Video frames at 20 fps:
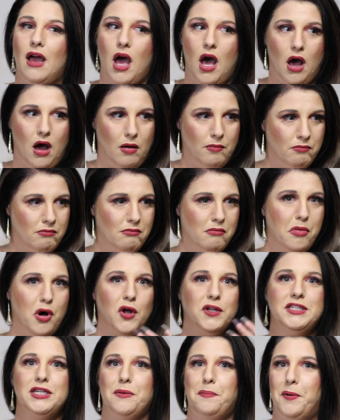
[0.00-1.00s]
a
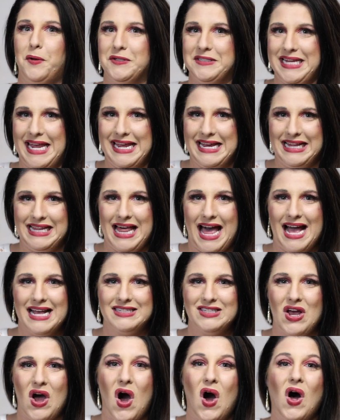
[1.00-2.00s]
multiple day
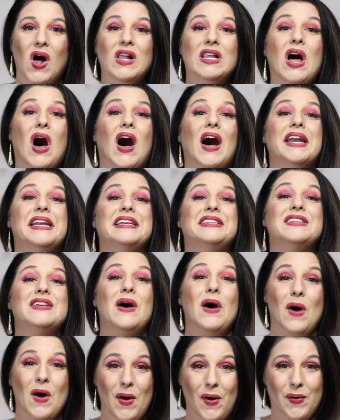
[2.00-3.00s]
class all on its
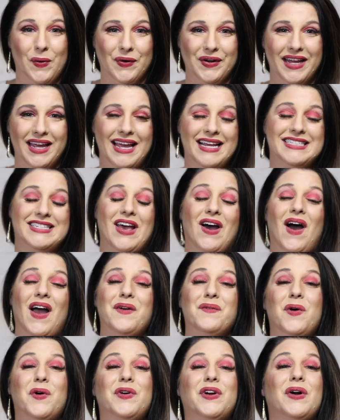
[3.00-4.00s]
own, so
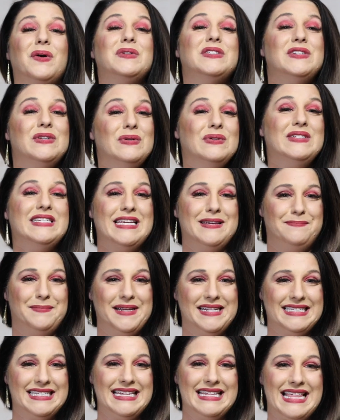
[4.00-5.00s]
I won't go too deep
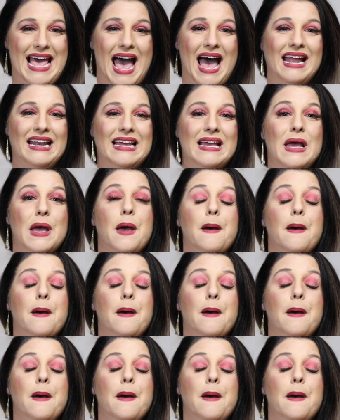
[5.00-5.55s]
into that.